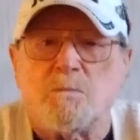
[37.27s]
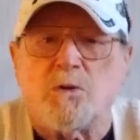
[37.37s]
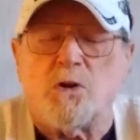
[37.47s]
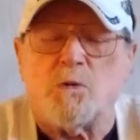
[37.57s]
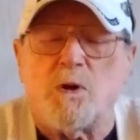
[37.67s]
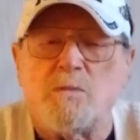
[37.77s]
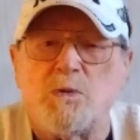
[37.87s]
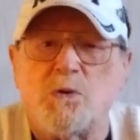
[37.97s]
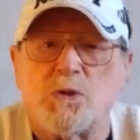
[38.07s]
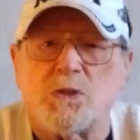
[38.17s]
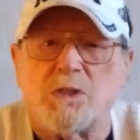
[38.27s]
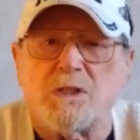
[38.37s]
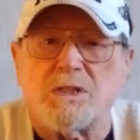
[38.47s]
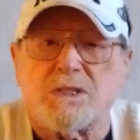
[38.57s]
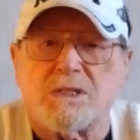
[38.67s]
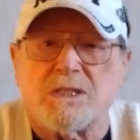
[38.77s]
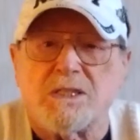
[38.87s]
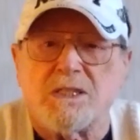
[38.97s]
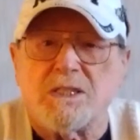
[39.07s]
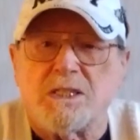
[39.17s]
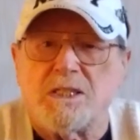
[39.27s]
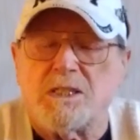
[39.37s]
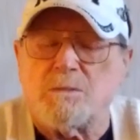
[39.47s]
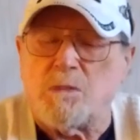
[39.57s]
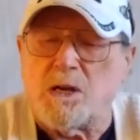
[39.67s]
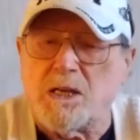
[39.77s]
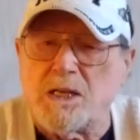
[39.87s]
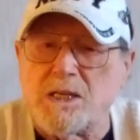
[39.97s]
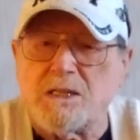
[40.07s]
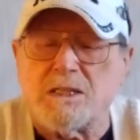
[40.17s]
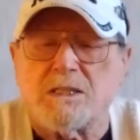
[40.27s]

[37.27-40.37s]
Broadway musicals in my